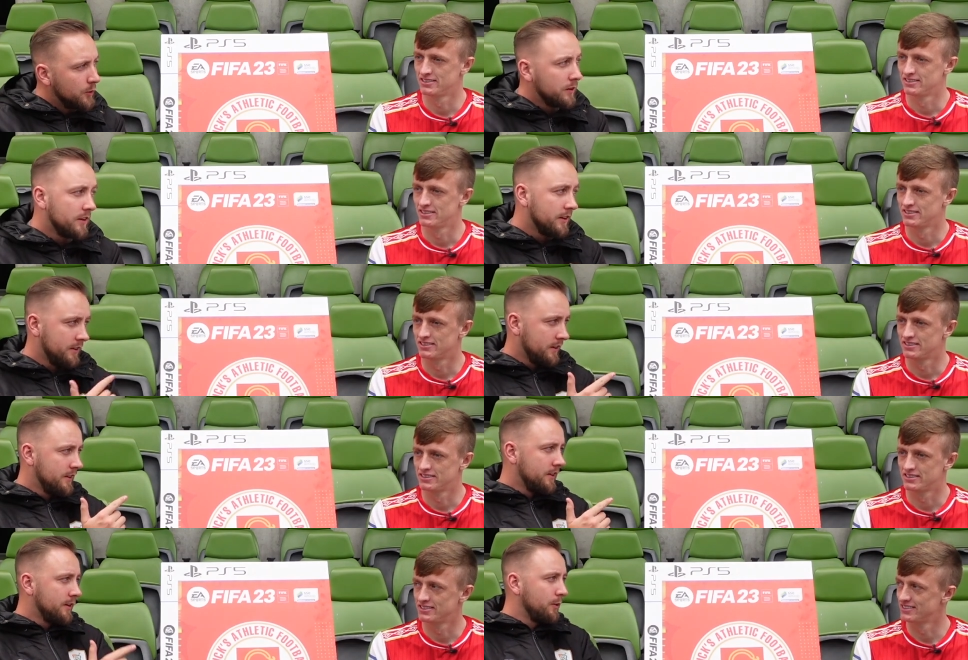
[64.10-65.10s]
Speaker 1: out.
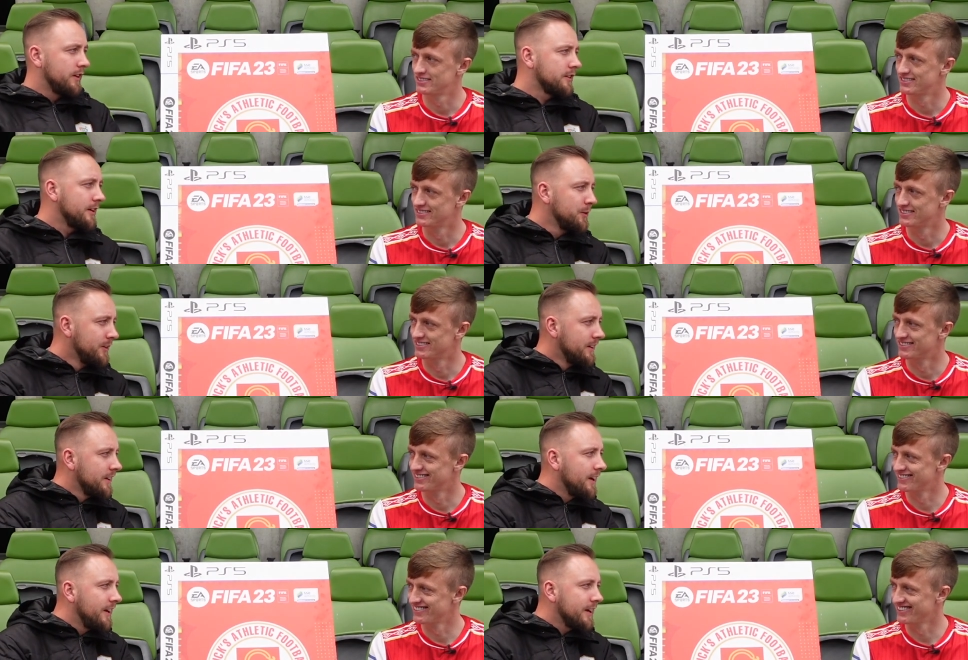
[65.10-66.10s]
Speaker 2: When's it out?
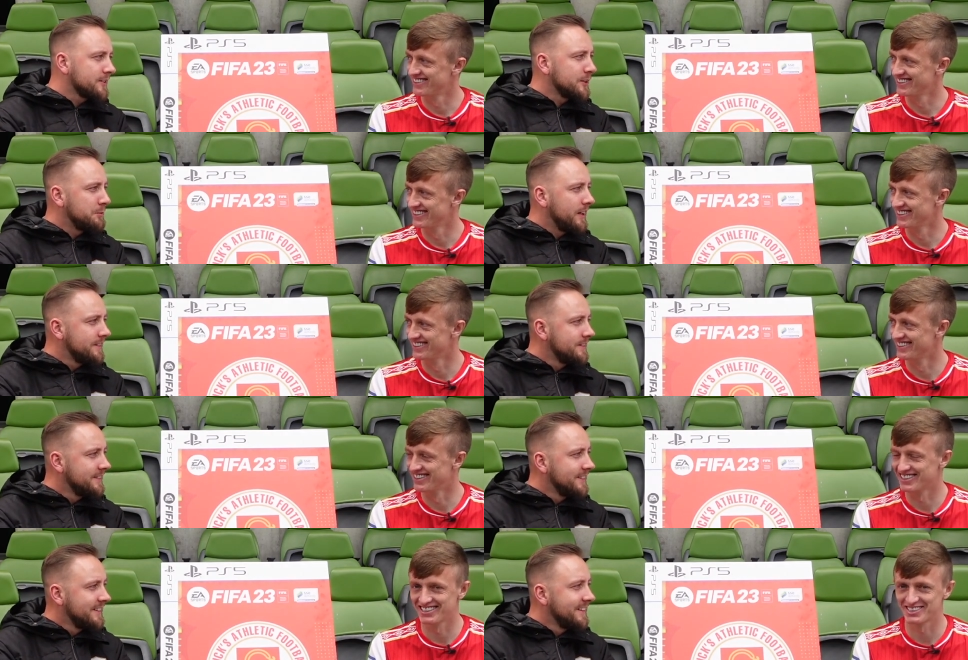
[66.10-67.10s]
Early access, man?
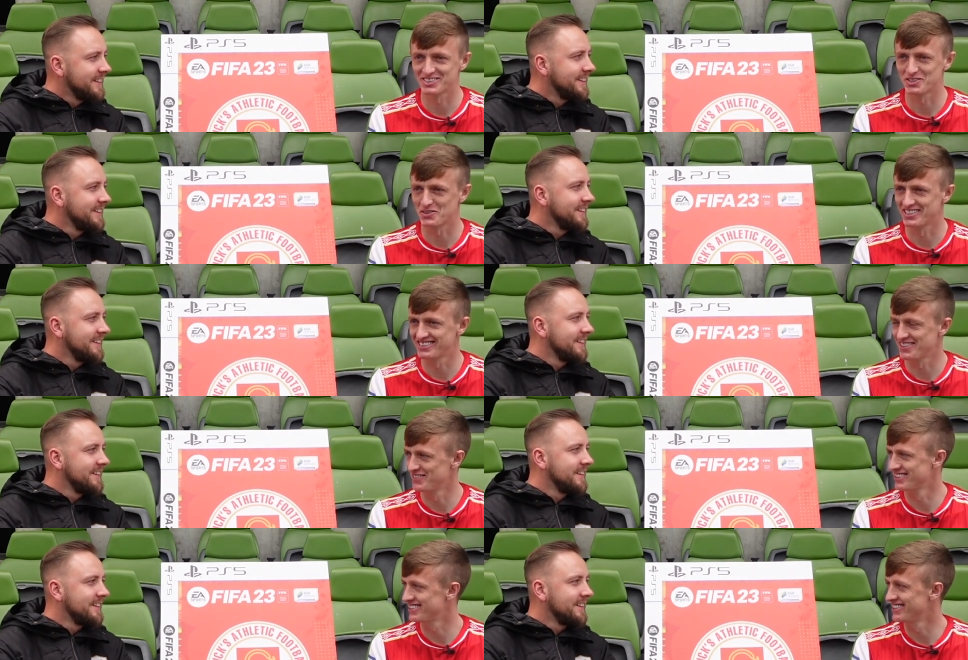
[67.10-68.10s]
I think it's the
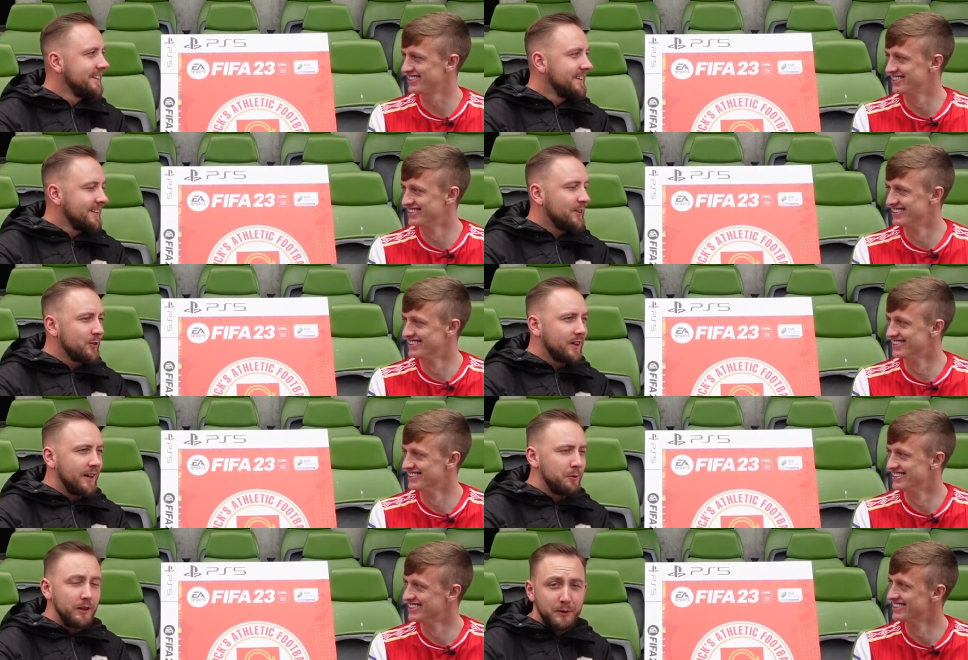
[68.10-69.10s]
27th, yeah.
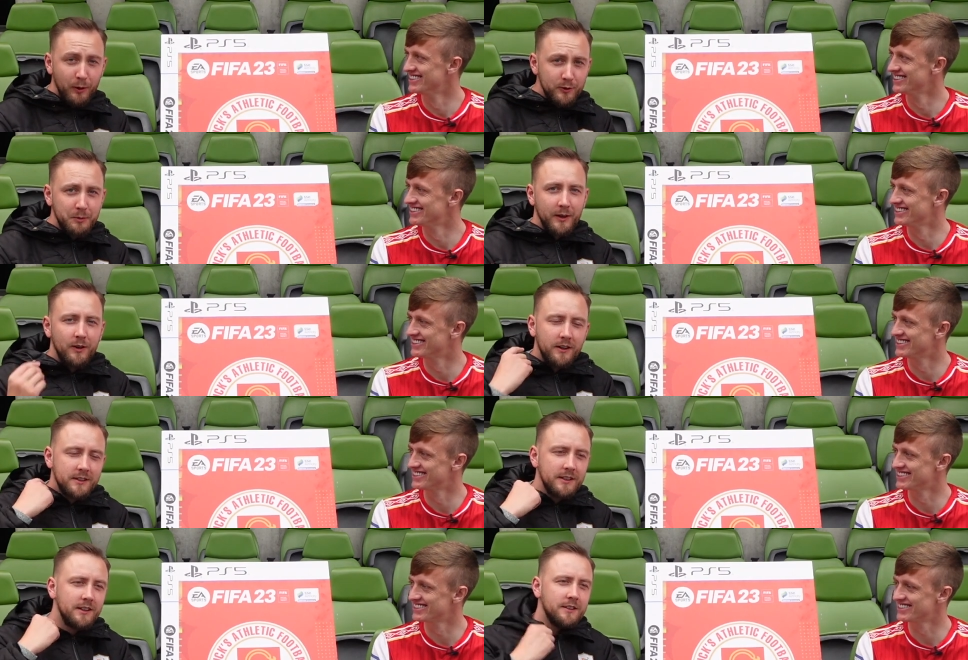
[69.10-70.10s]
Speaker 1: Okay, well, it's supposed to be out
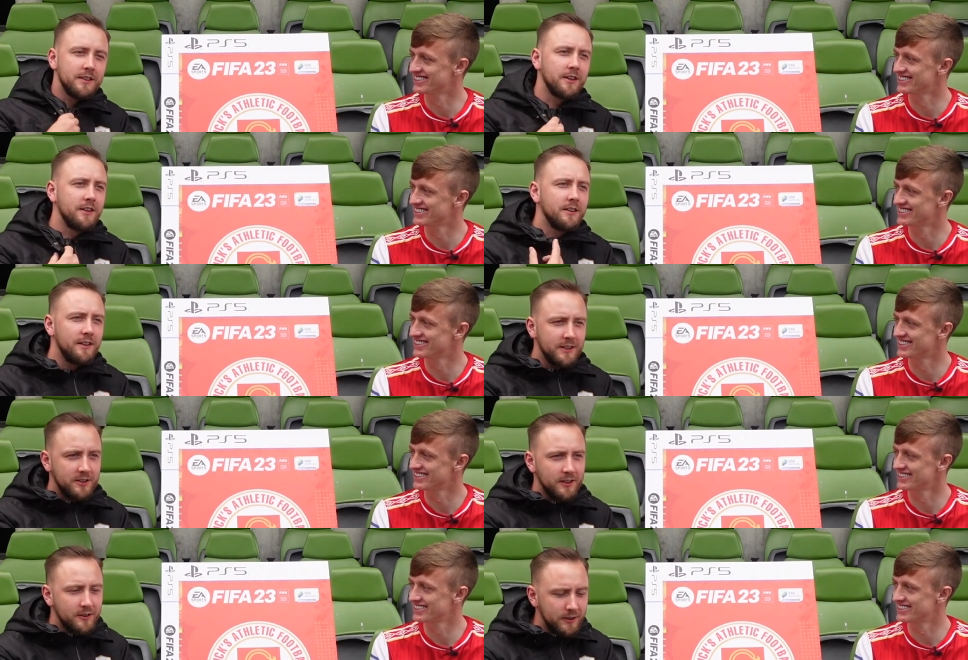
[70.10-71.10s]
on the 30th,
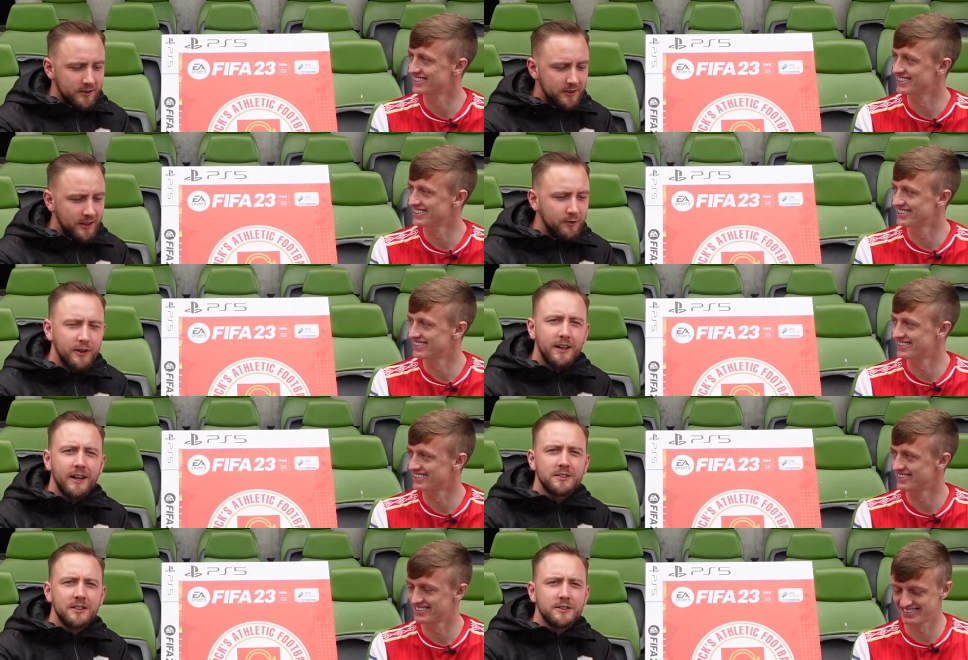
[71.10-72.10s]
unless you're Chris and you have early
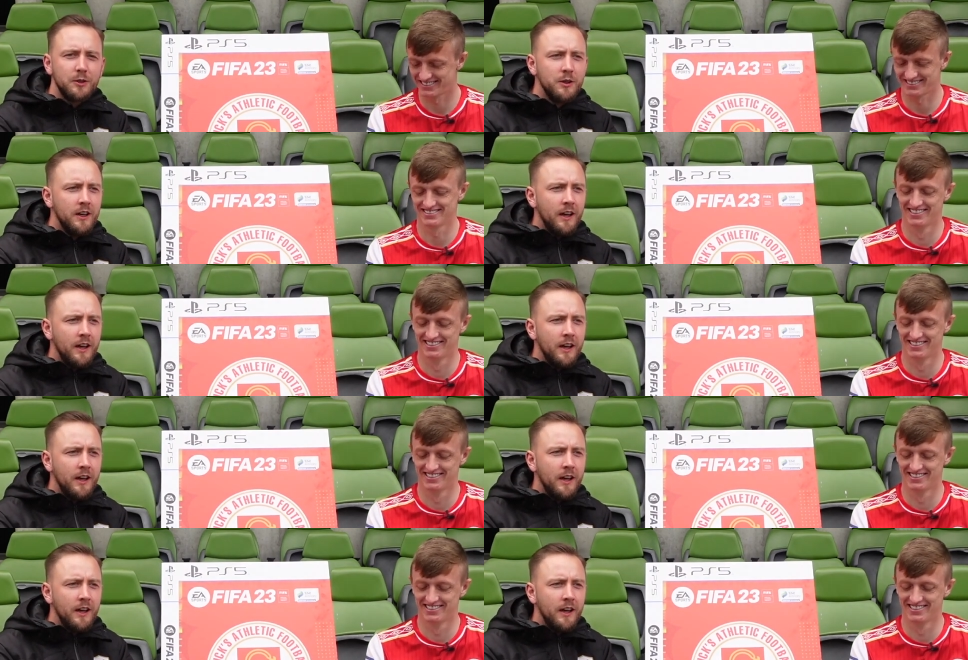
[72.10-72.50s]
access. So